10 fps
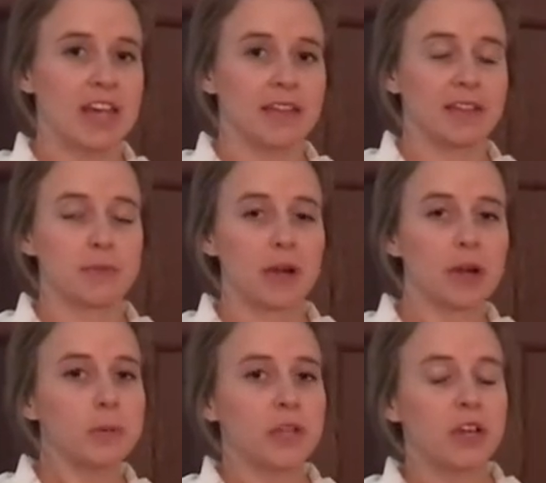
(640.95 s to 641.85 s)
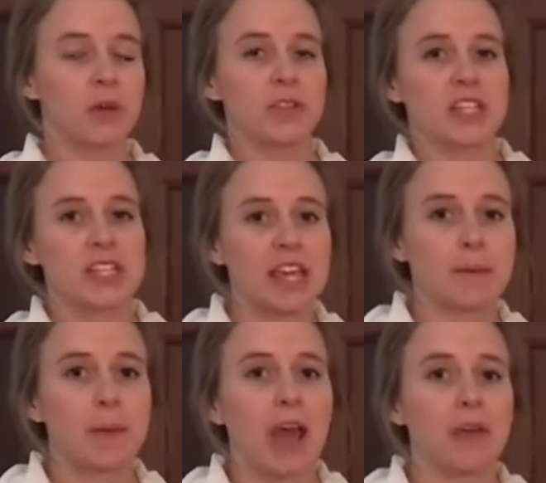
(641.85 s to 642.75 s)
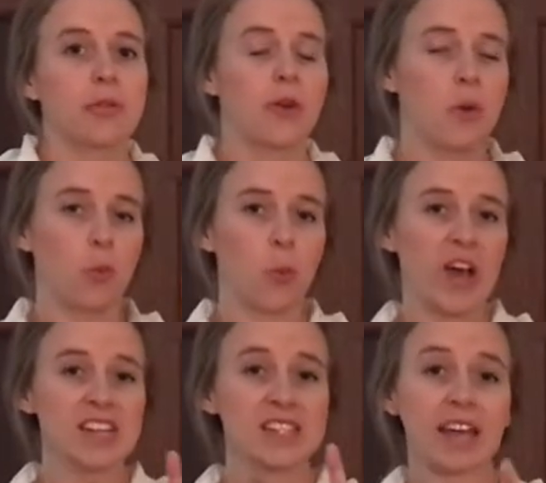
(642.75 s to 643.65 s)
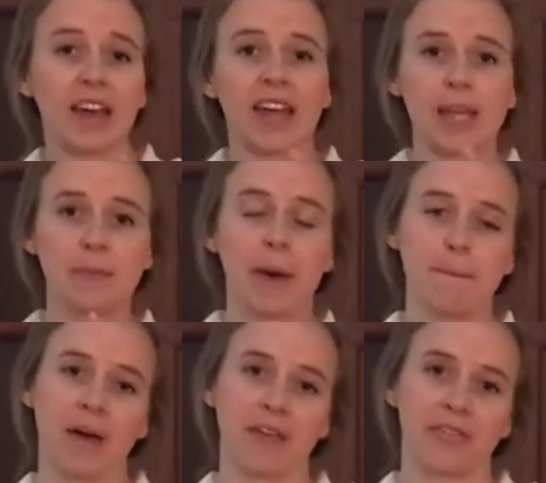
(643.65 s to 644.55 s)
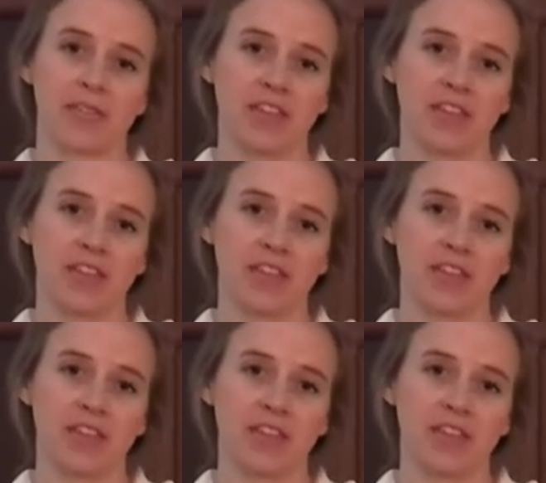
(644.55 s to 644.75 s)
They would probably only take a bath one time a month.